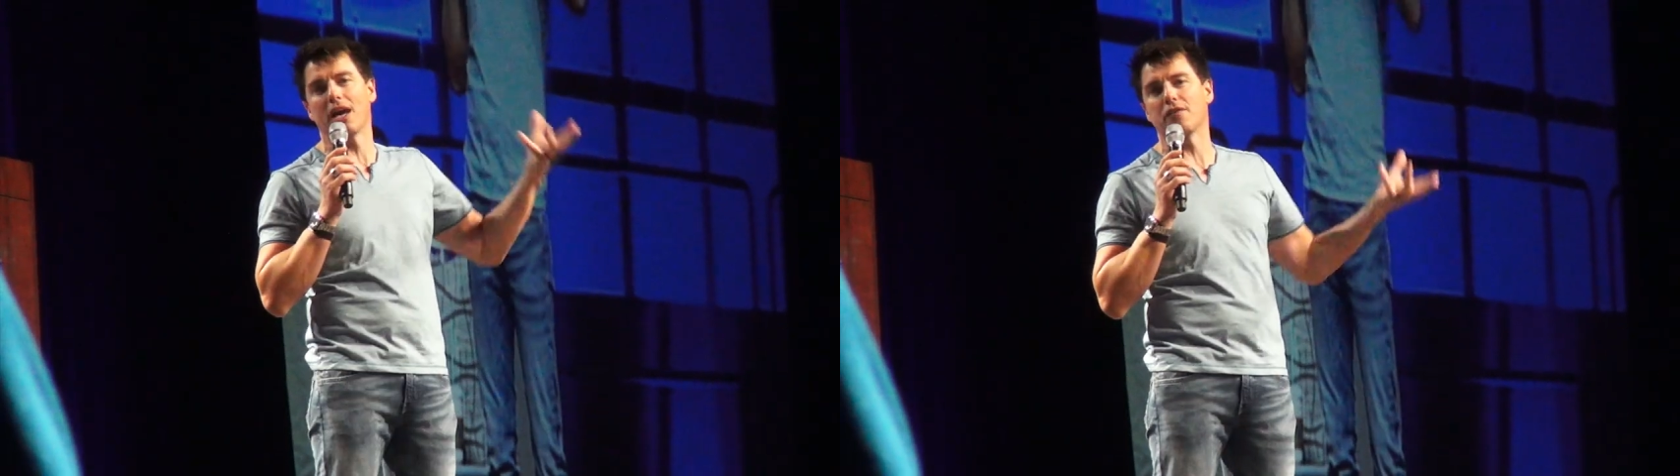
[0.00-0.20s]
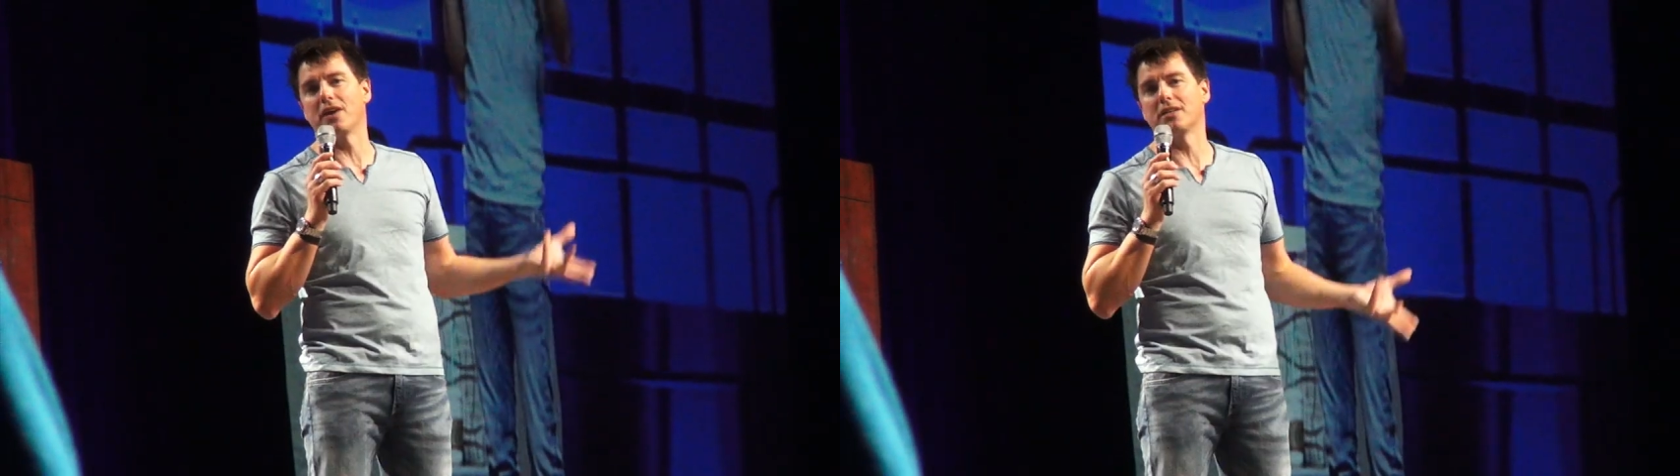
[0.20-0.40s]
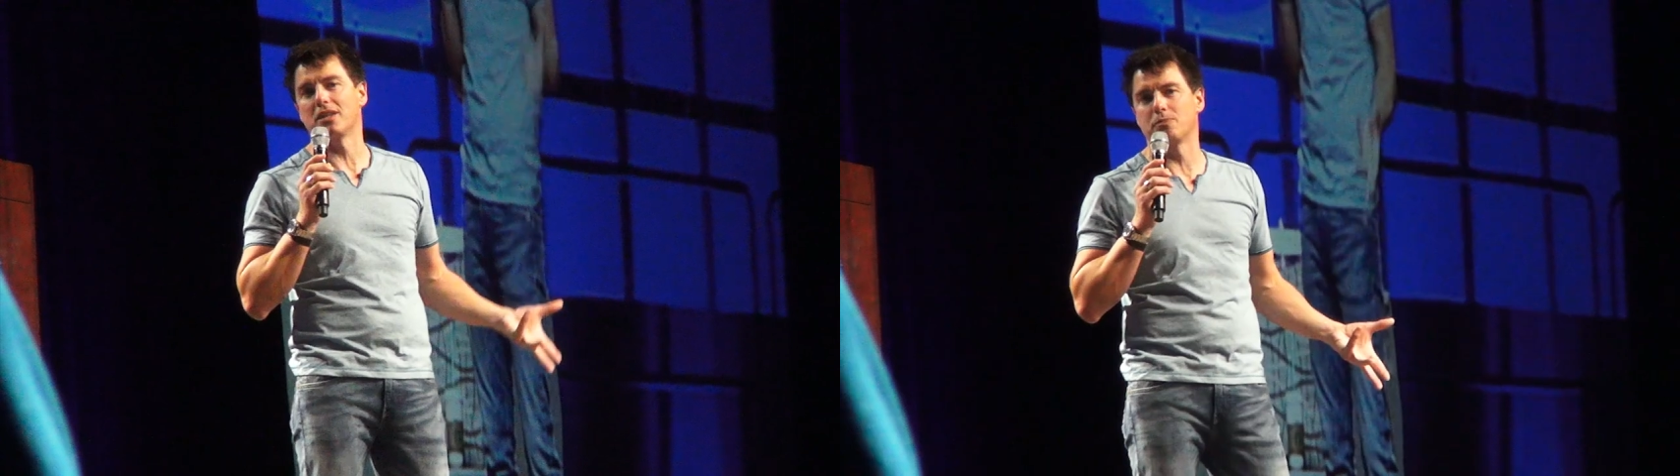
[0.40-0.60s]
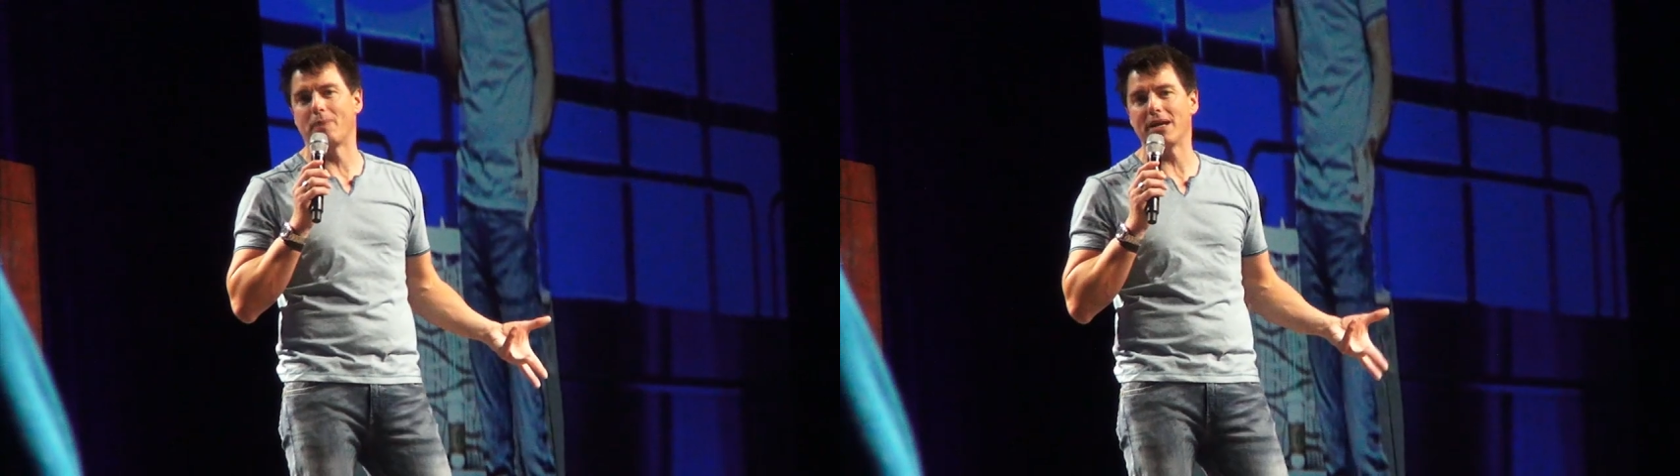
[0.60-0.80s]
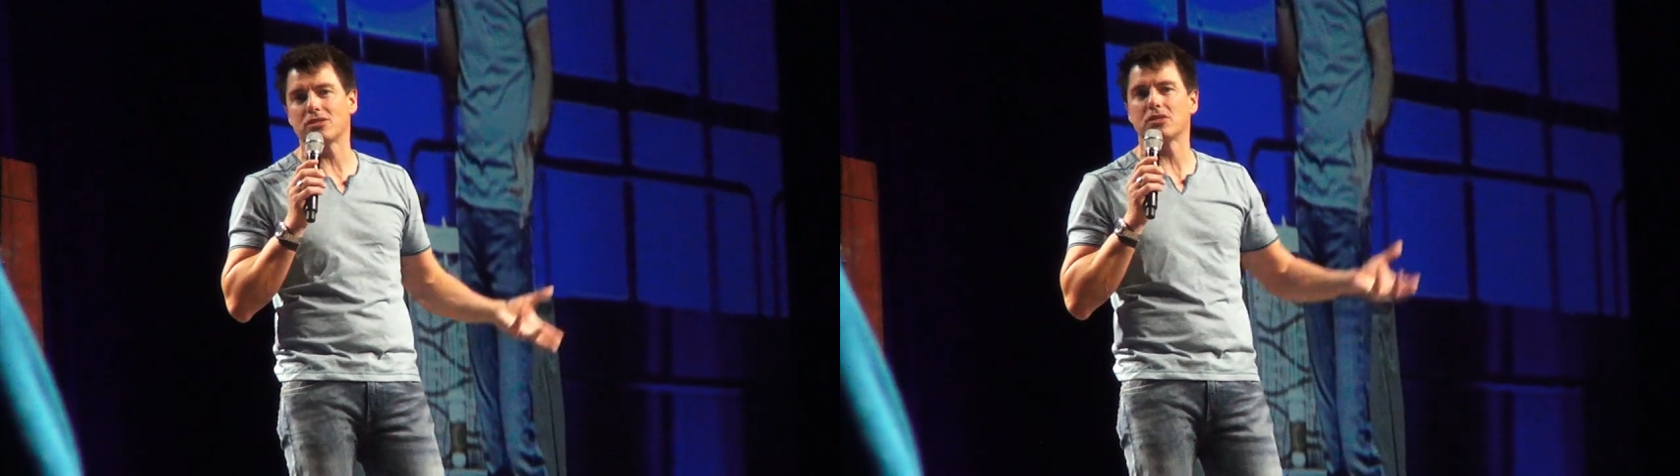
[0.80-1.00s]
sci-fi
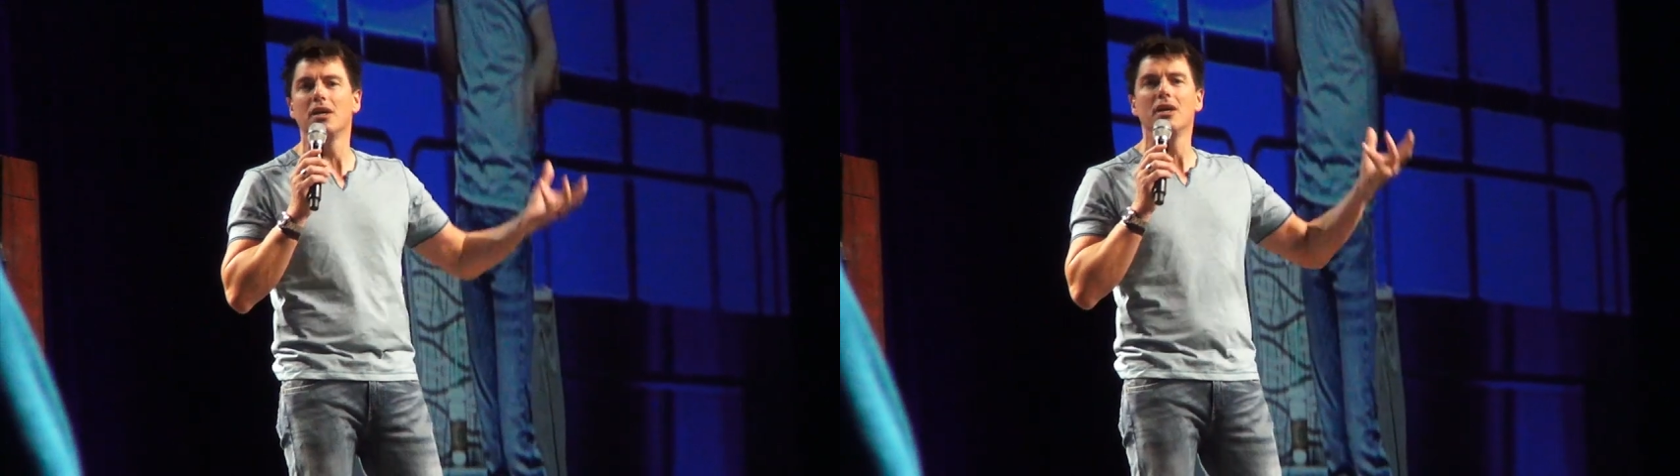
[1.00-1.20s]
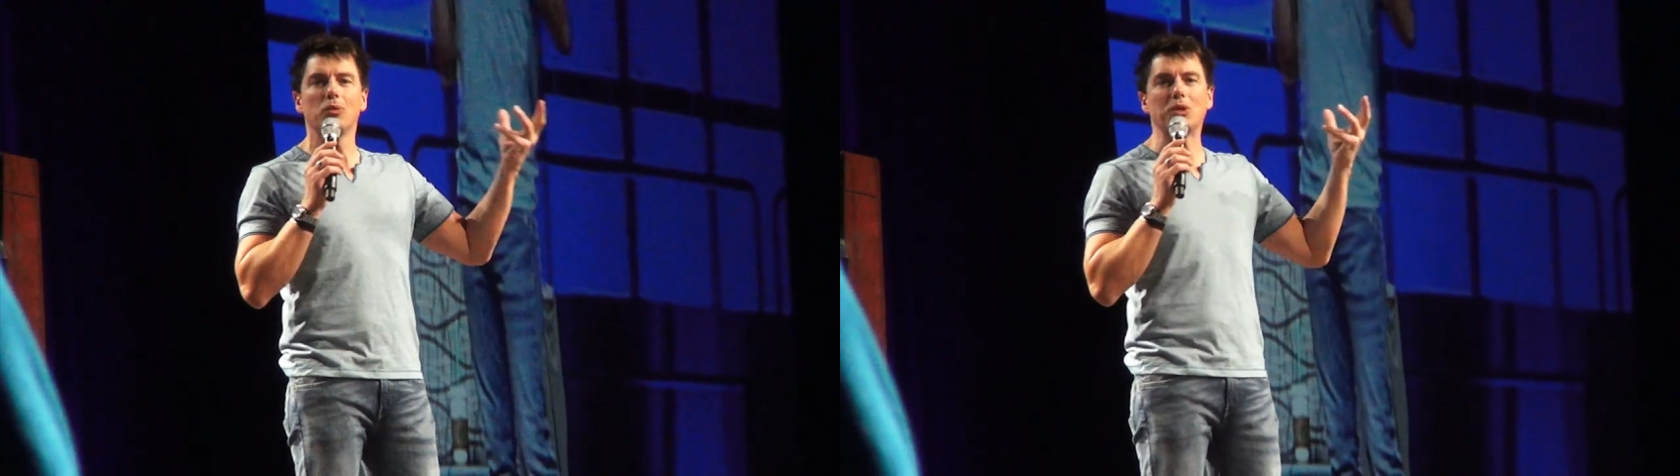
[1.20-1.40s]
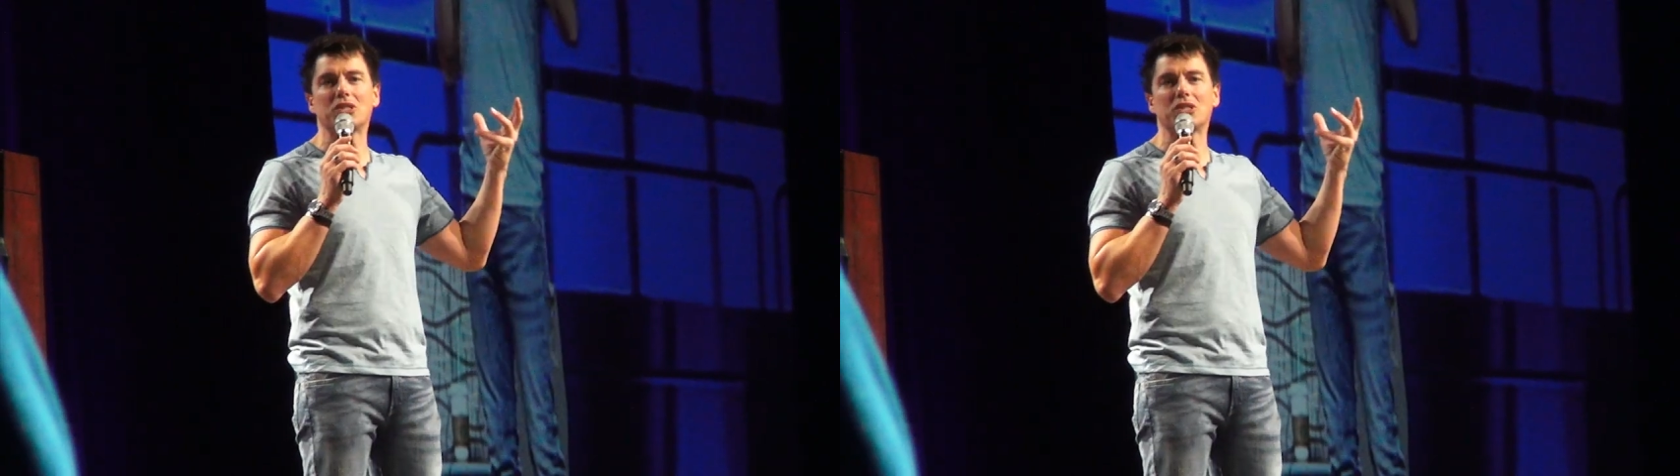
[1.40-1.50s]
does best.